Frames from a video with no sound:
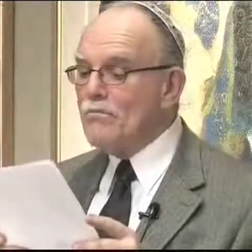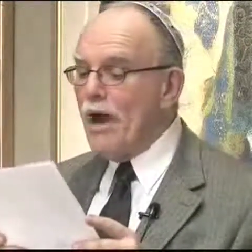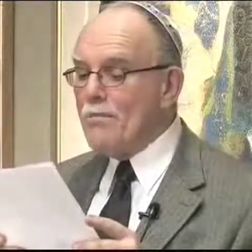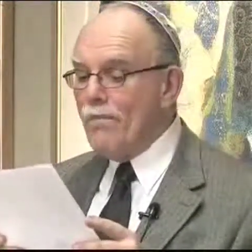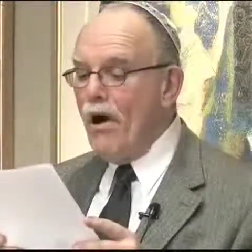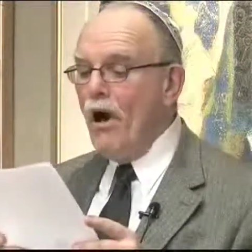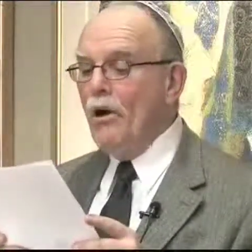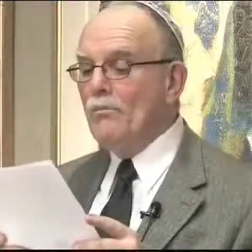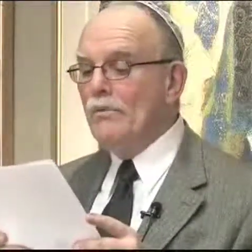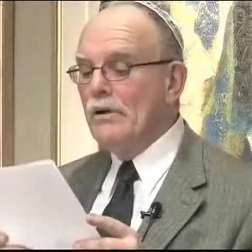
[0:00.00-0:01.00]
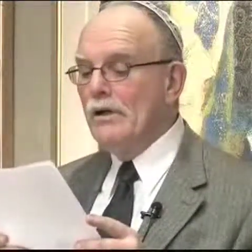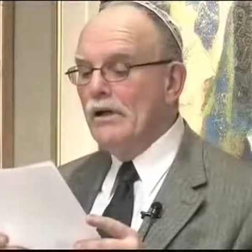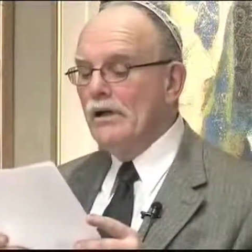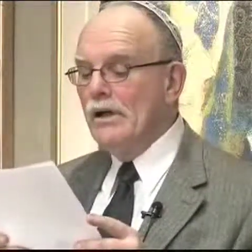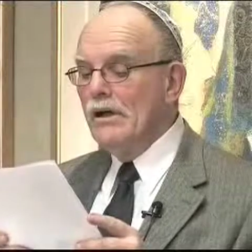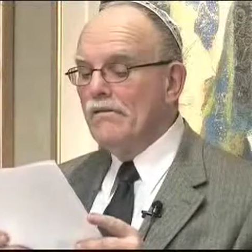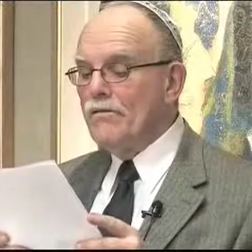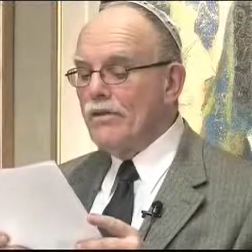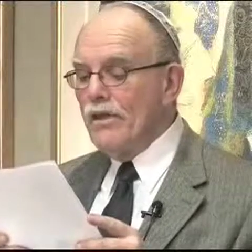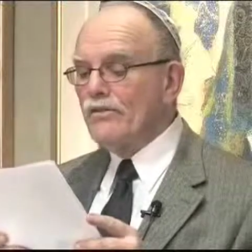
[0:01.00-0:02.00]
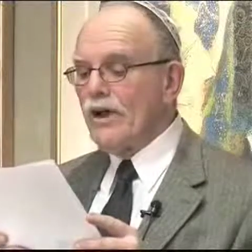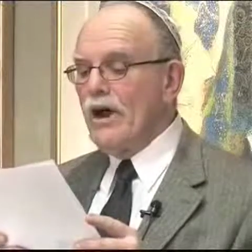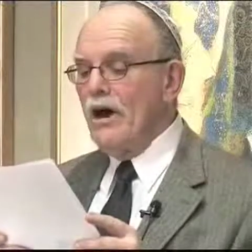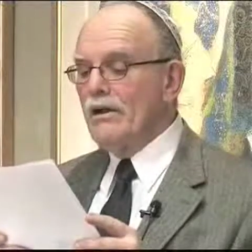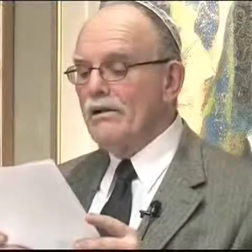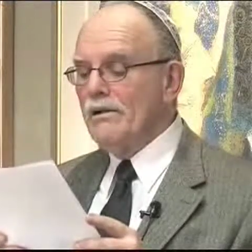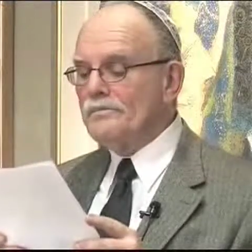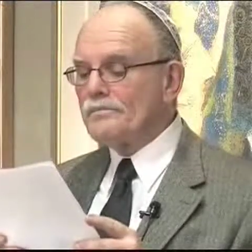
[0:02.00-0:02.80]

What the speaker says: on my palm for this, God.